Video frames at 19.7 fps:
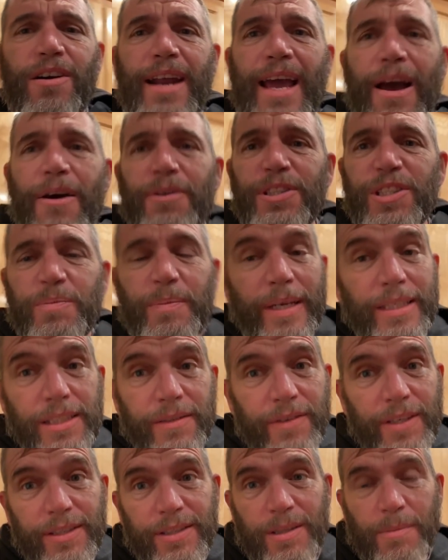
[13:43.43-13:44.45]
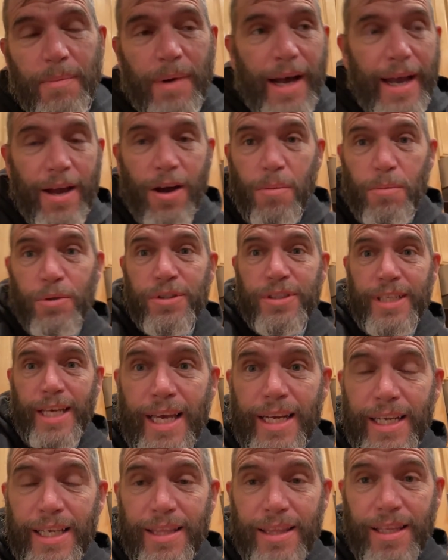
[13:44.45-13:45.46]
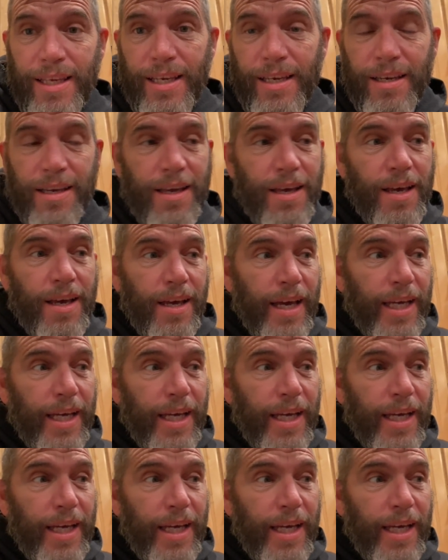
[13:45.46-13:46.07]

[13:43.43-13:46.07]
and how expensive it is to buy almost anything?